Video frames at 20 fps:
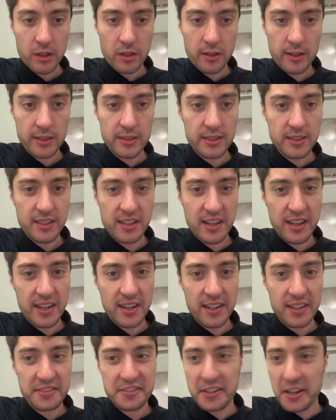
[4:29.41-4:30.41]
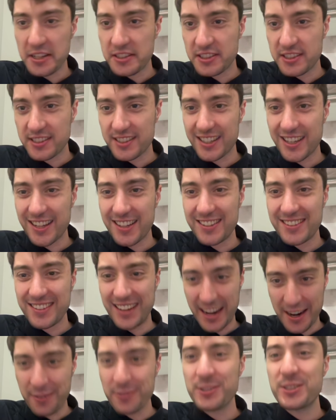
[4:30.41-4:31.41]
let's get
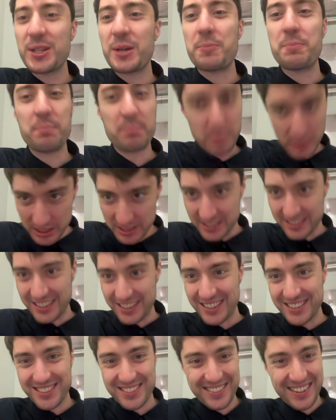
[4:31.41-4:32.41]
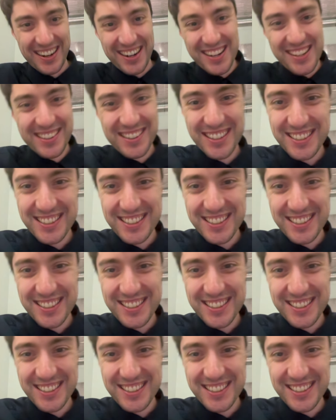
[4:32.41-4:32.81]
down to business, right?